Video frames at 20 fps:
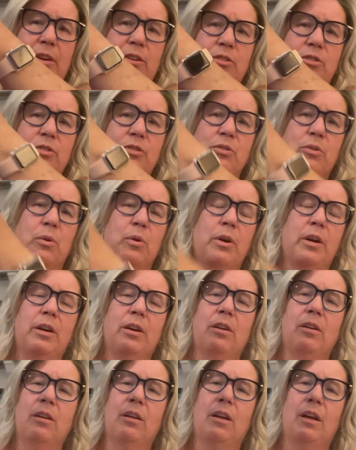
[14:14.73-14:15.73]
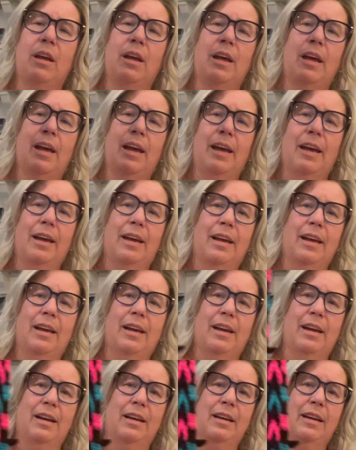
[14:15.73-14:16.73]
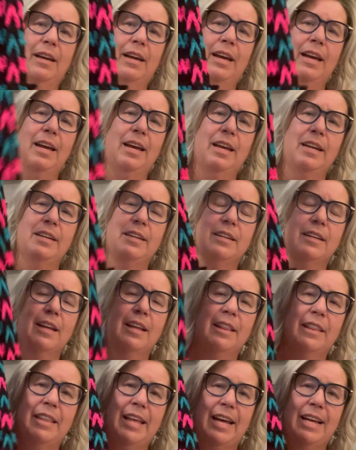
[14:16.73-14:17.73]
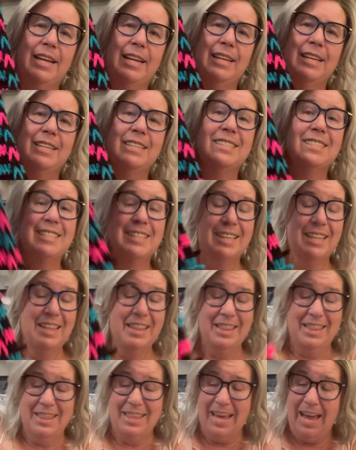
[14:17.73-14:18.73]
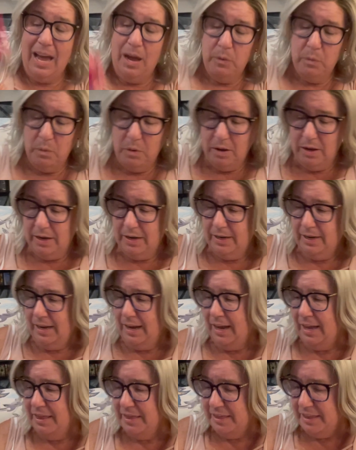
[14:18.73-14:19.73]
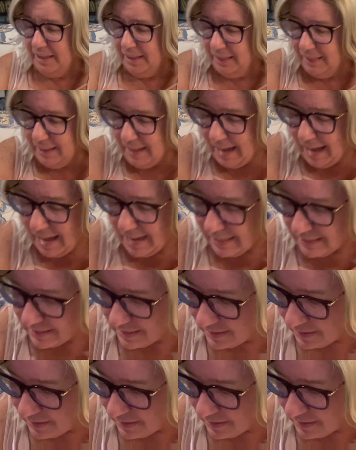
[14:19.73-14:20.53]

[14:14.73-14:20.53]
tutorial, and that is that one. And the last